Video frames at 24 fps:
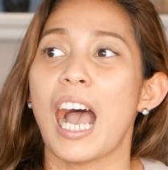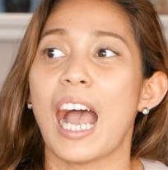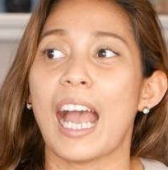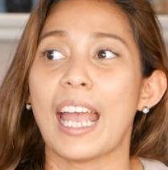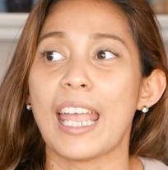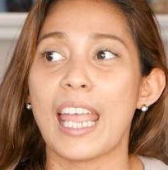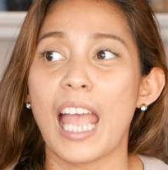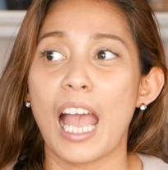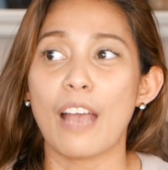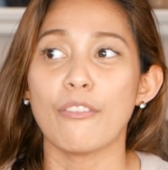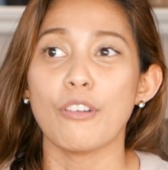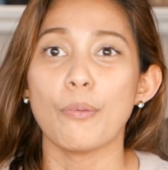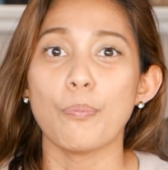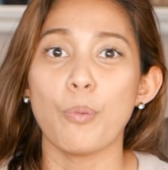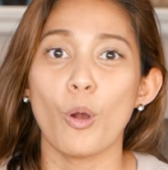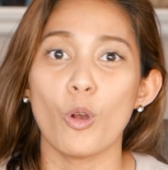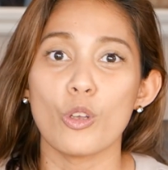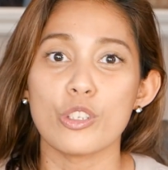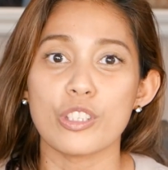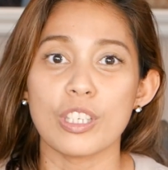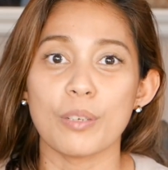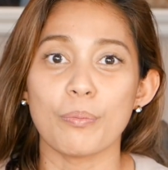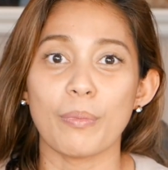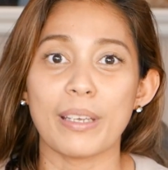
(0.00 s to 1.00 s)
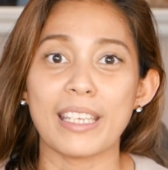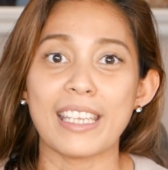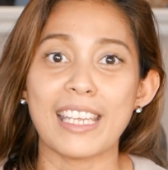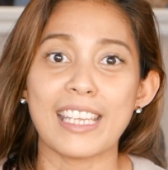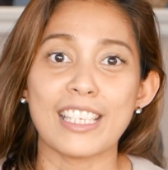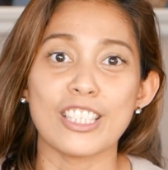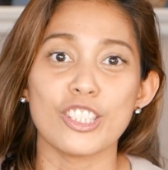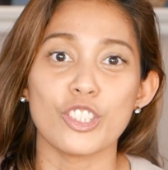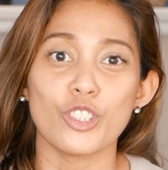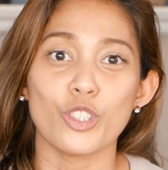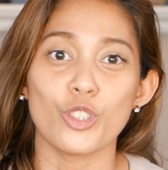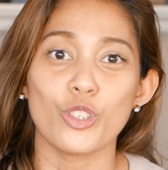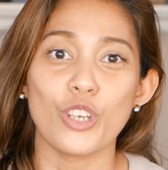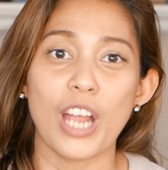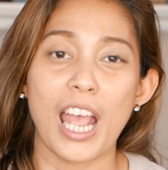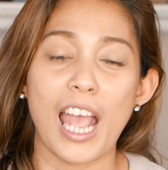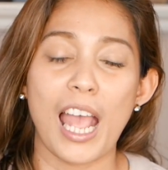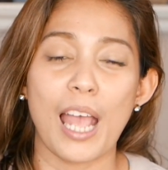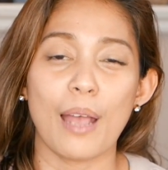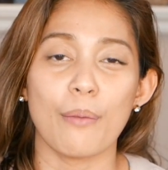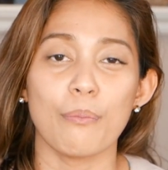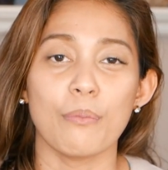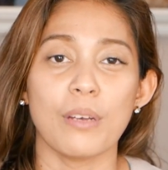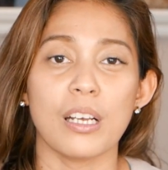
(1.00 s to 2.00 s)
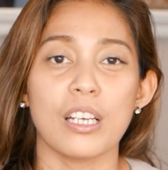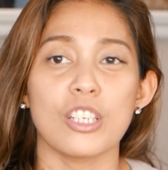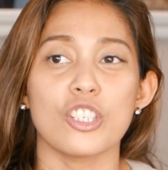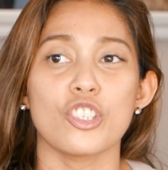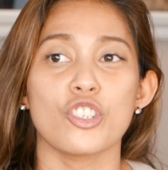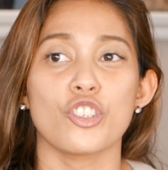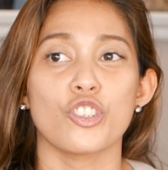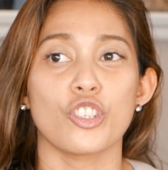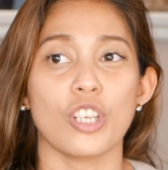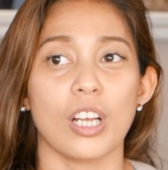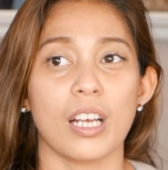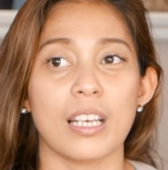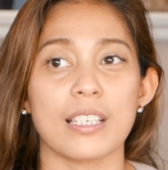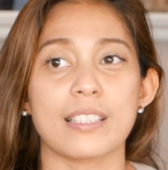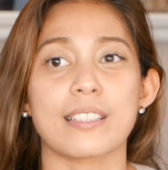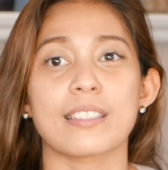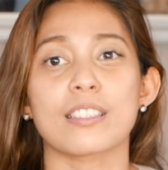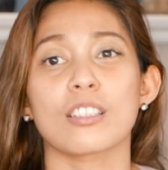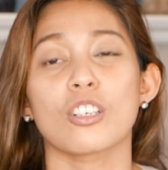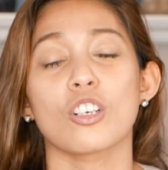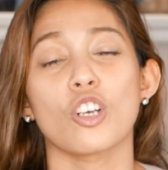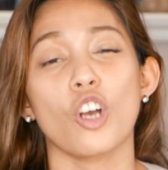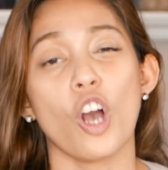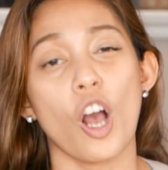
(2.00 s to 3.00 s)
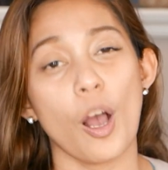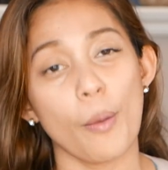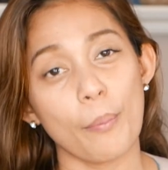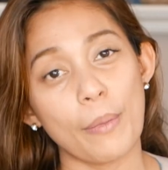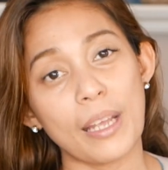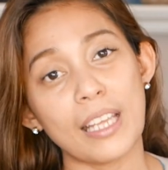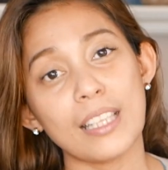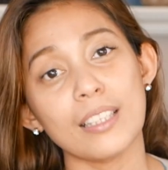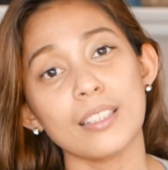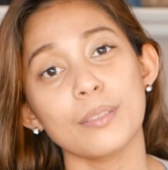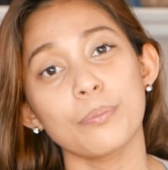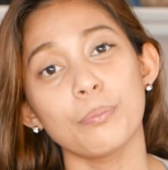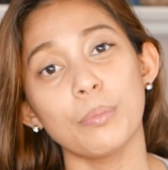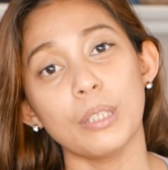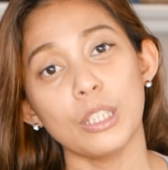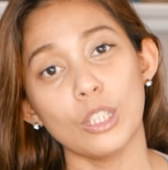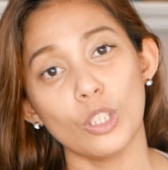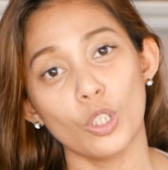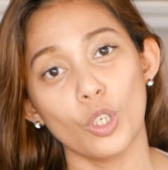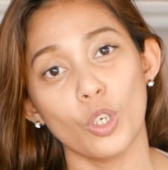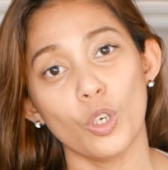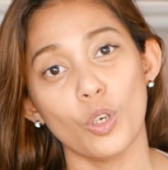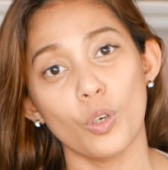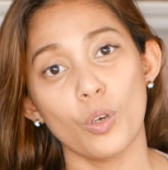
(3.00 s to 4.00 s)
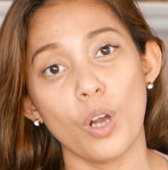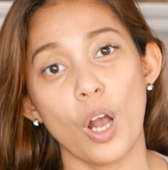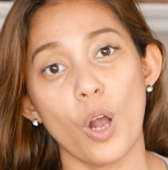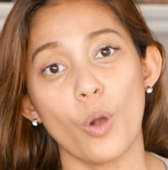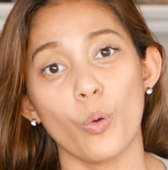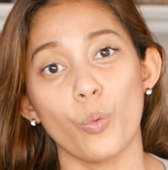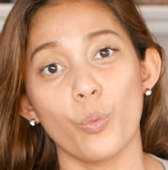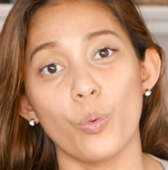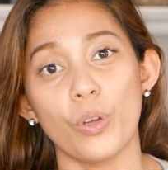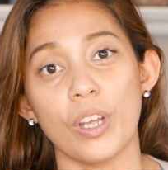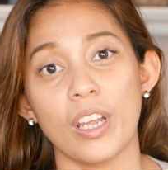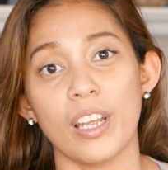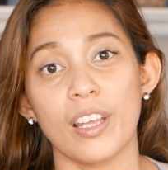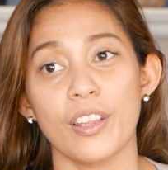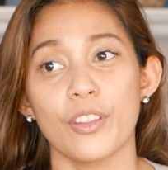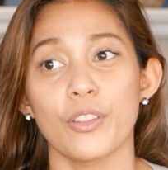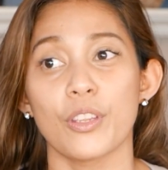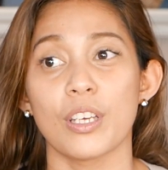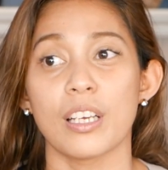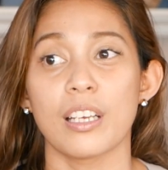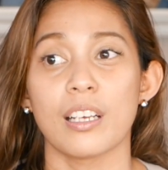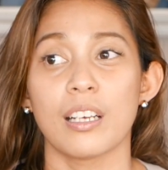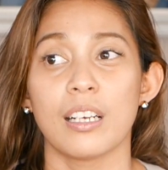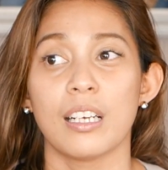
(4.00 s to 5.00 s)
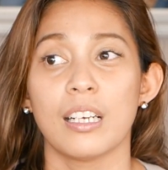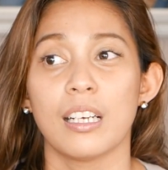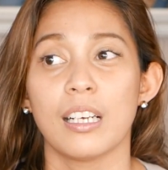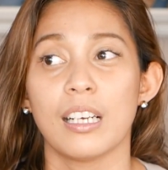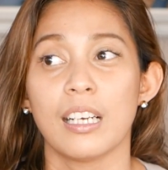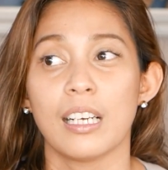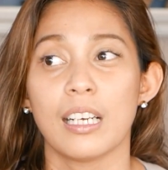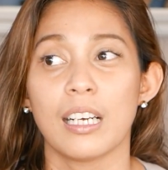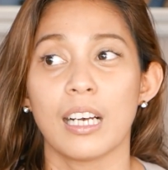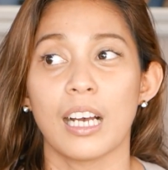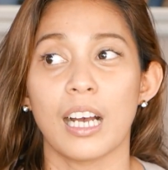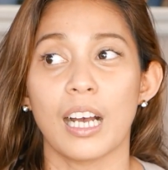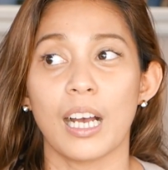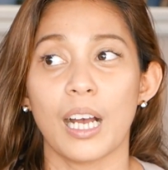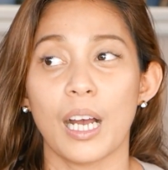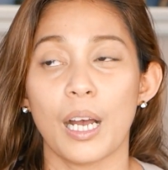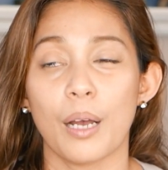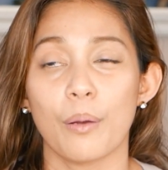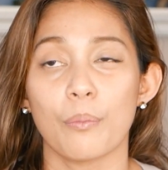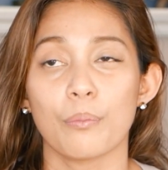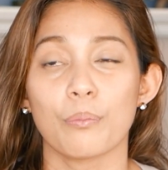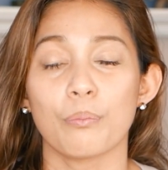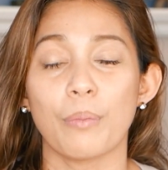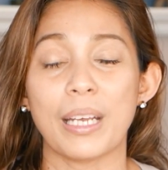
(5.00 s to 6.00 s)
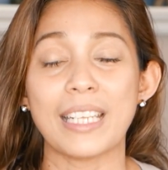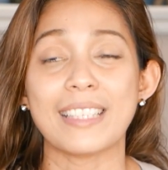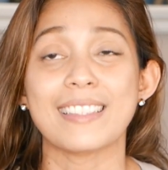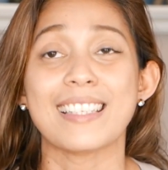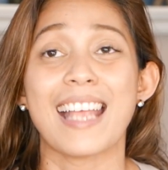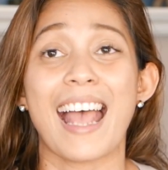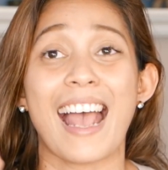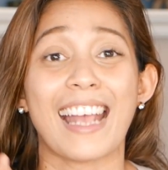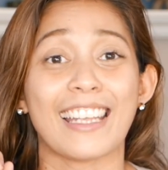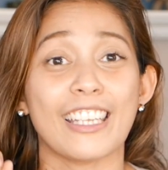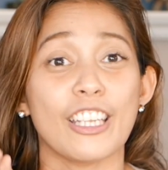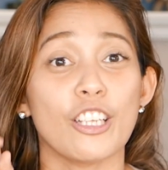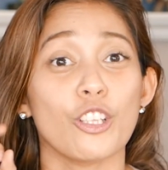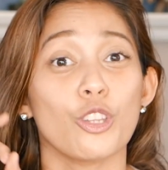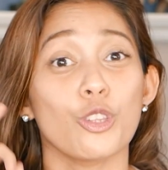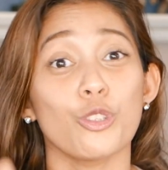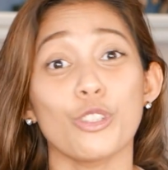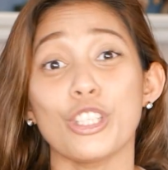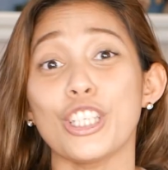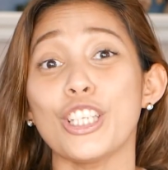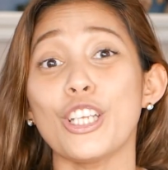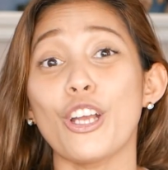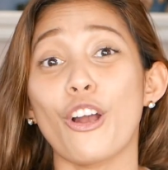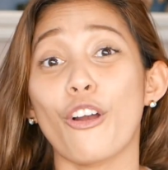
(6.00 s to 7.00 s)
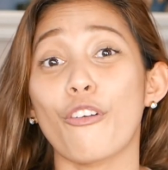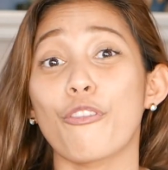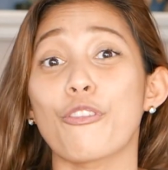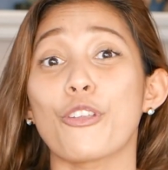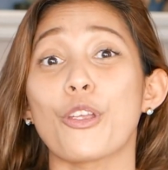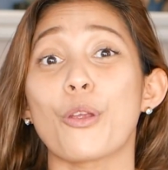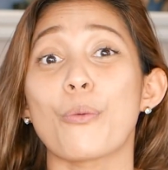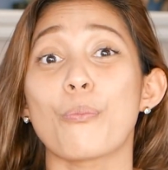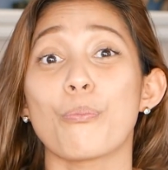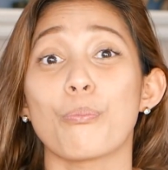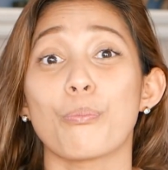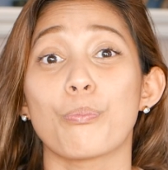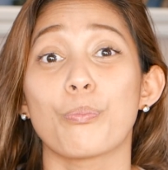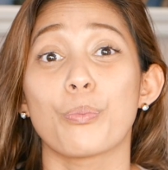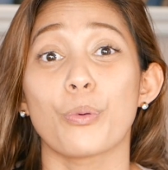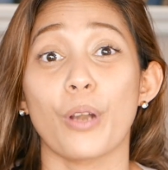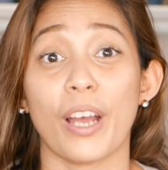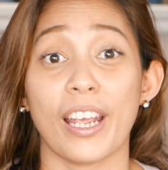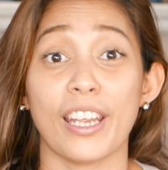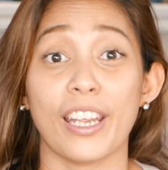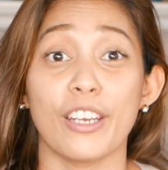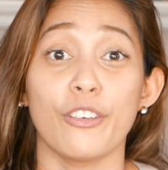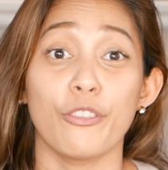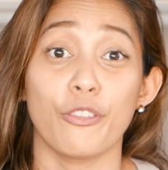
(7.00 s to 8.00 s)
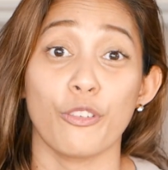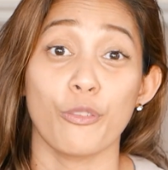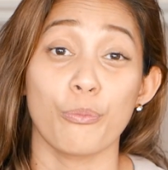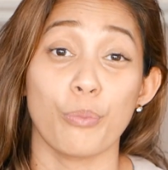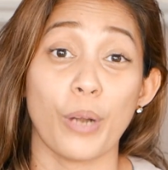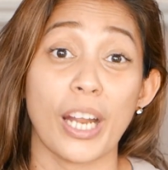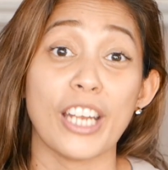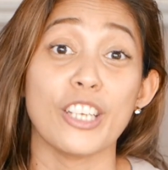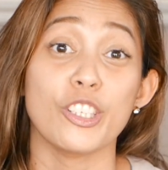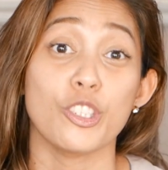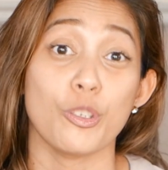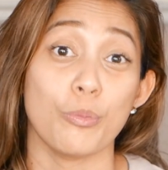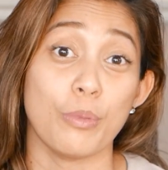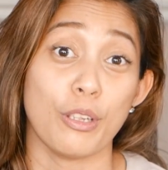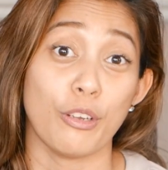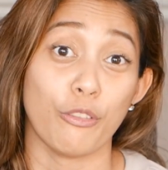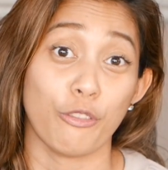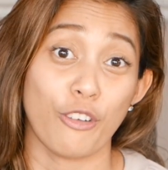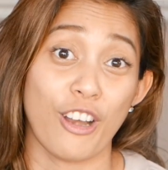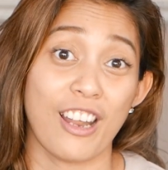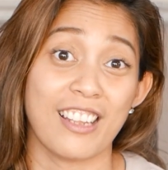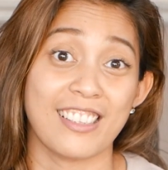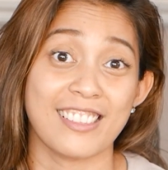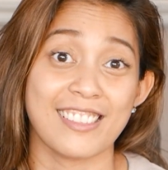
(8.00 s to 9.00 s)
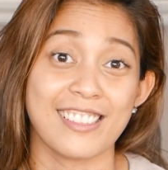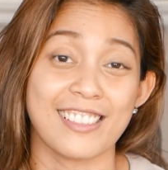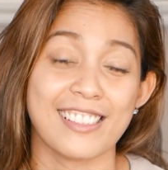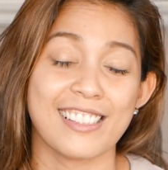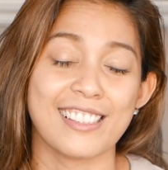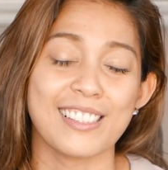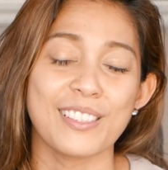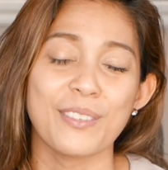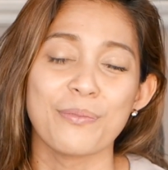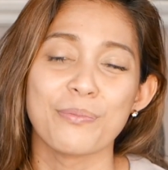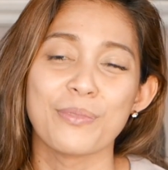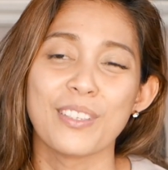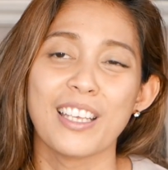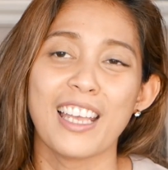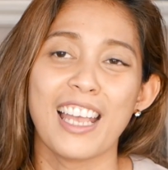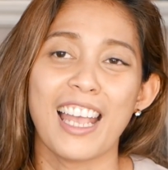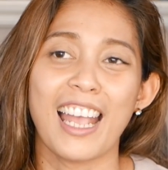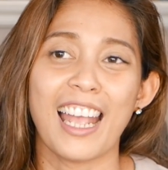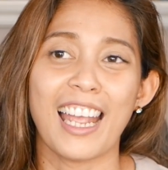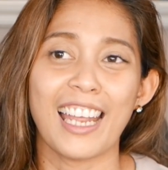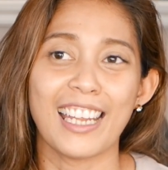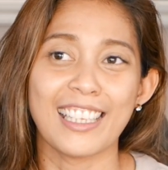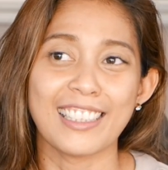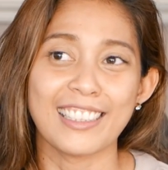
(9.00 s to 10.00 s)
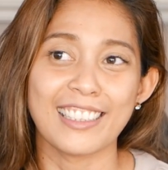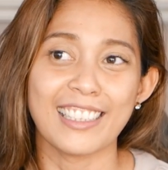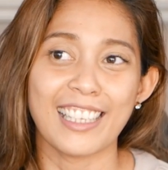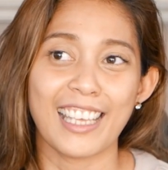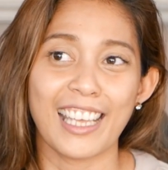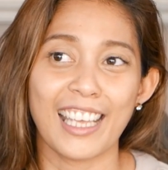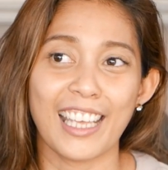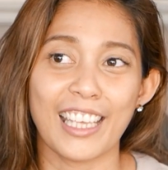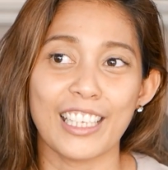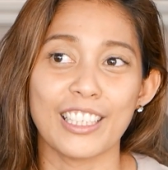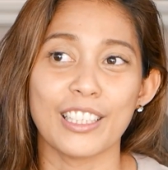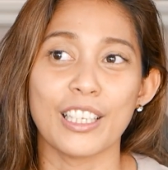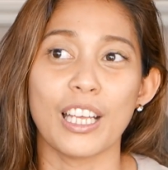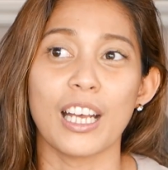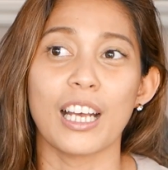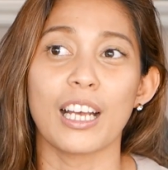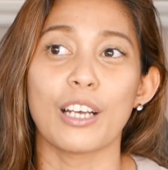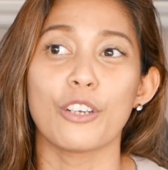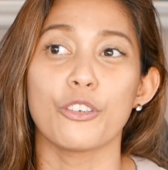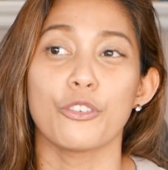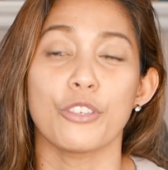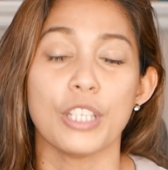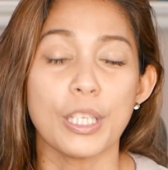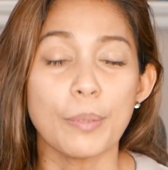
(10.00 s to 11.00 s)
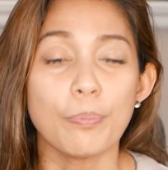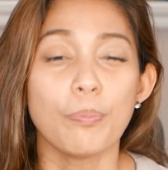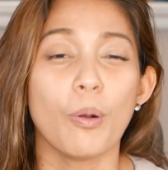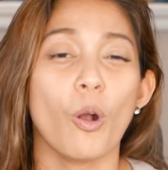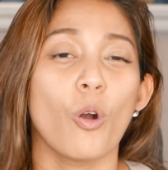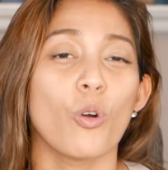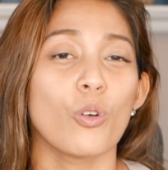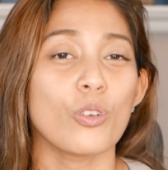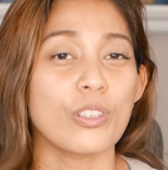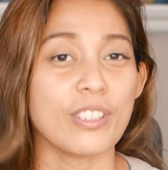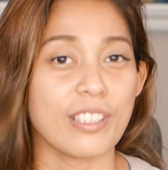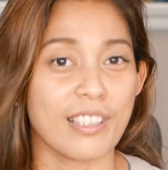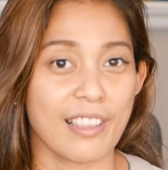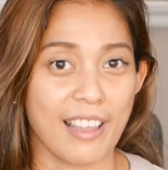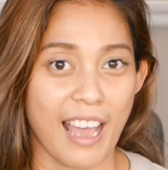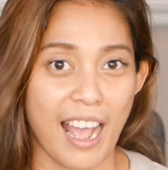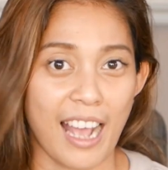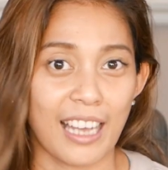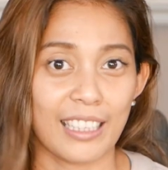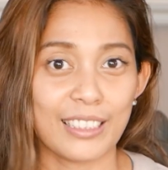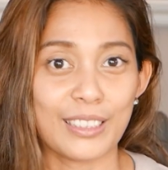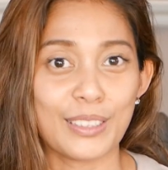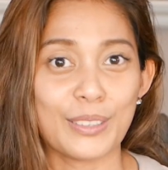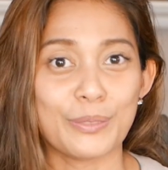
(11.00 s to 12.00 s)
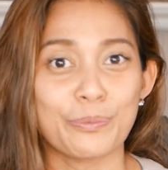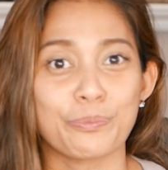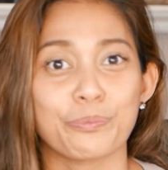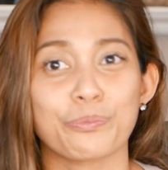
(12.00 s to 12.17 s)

I have a post on my Instagram. Just comment below with by tagging 3 of your bride-to-be friends, and then repost that